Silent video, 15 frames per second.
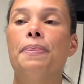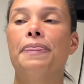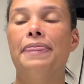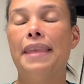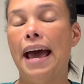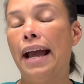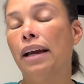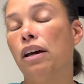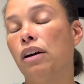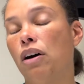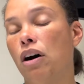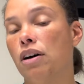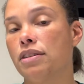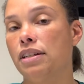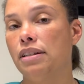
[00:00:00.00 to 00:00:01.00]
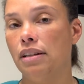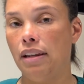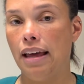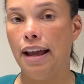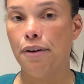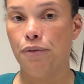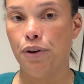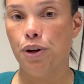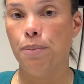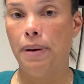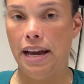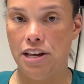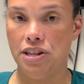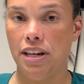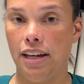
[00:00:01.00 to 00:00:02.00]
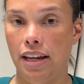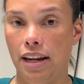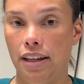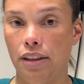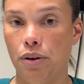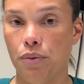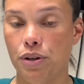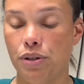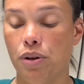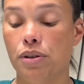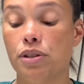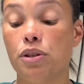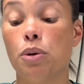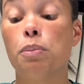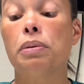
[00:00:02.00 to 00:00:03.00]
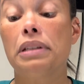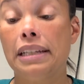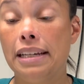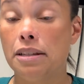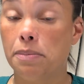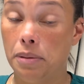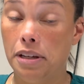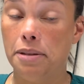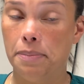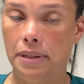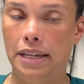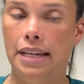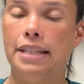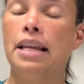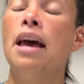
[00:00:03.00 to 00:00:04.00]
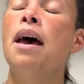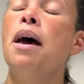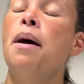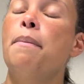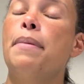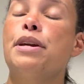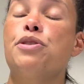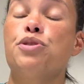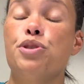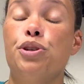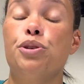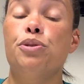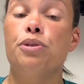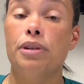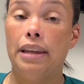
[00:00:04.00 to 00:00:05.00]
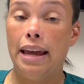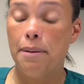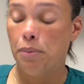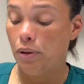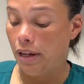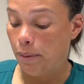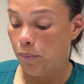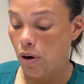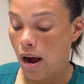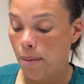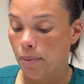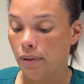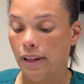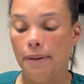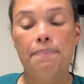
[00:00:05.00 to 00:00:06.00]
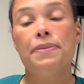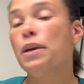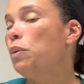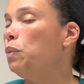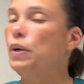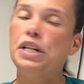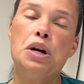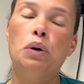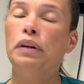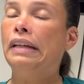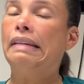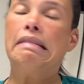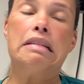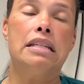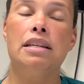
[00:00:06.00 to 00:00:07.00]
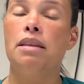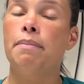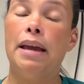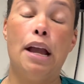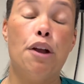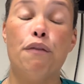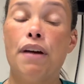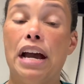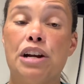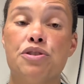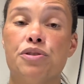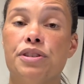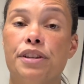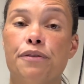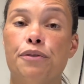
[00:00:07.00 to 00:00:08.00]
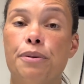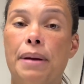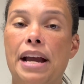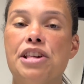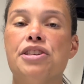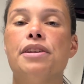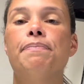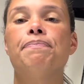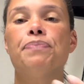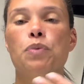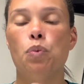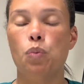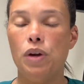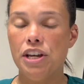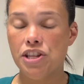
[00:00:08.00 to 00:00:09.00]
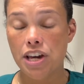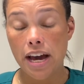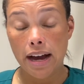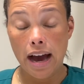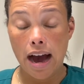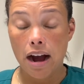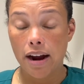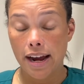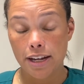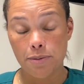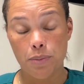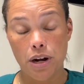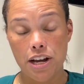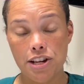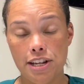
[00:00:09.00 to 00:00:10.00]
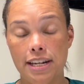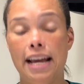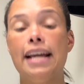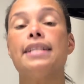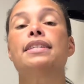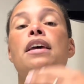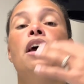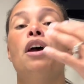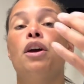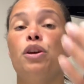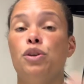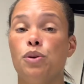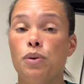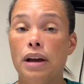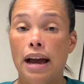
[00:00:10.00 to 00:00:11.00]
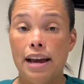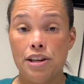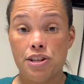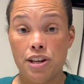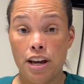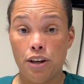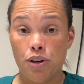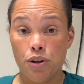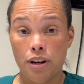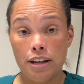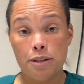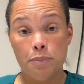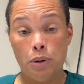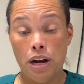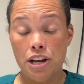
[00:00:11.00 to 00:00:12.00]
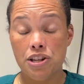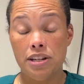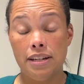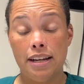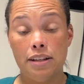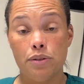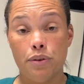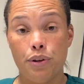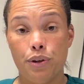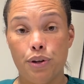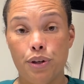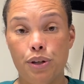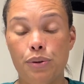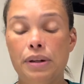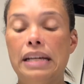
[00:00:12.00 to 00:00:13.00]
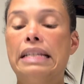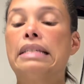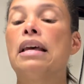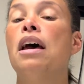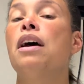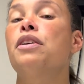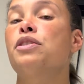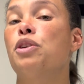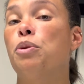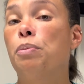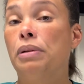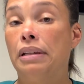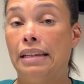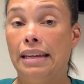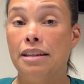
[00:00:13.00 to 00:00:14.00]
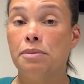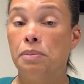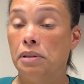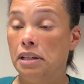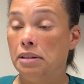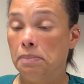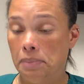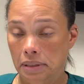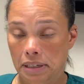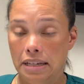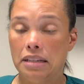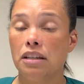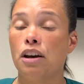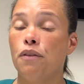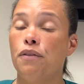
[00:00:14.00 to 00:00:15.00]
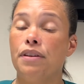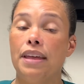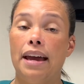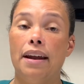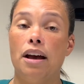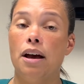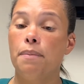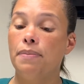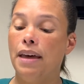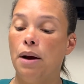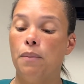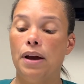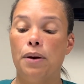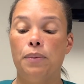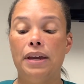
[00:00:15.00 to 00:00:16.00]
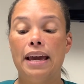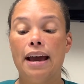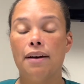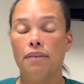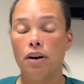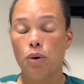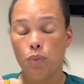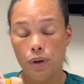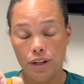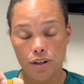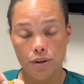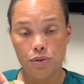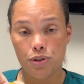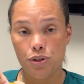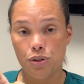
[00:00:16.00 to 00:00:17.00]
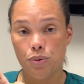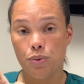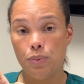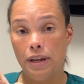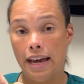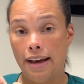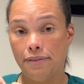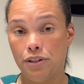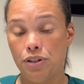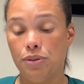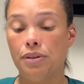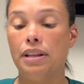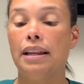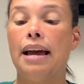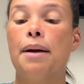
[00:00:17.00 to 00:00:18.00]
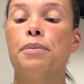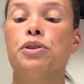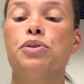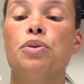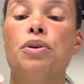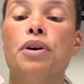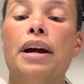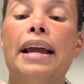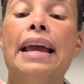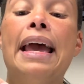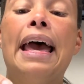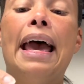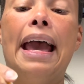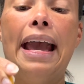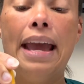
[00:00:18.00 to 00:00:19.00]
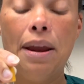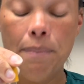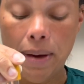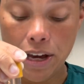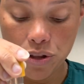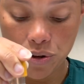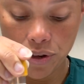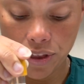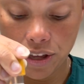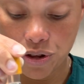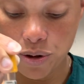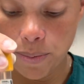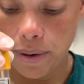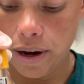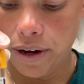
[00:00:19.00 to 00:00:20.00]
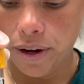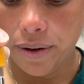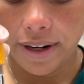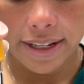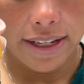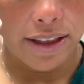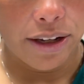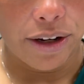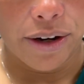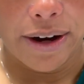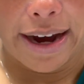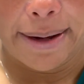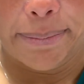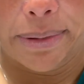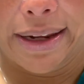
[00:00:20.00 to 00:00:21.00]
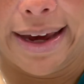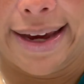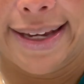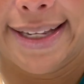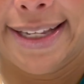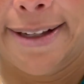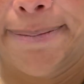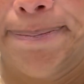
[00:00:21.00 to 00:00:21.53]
That could cause a delay for your patient getting their results. So please, please, please make sure you are labeling properly. We don't need to see the manufacturer's information. We check our expiration dates. You guys check your expiration dates on your units. So please, please, please cover that up. That way we have our window to do what we have to do in the laboratory, and make sure that your barcode is in the correct place.